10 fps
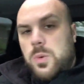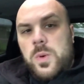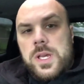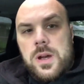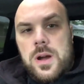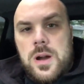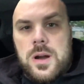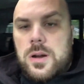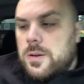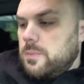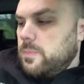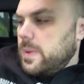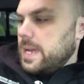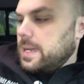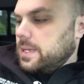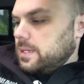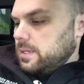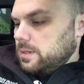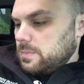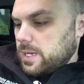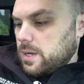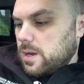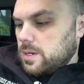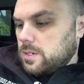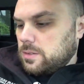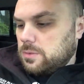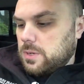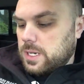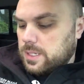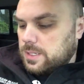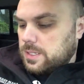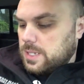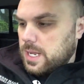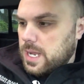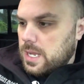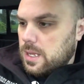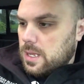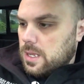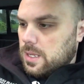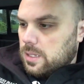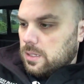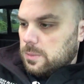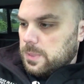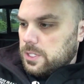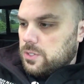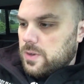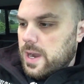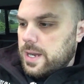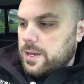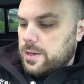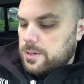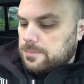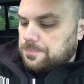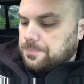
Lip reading: we are back in my car to where I could stay a little bit dry here.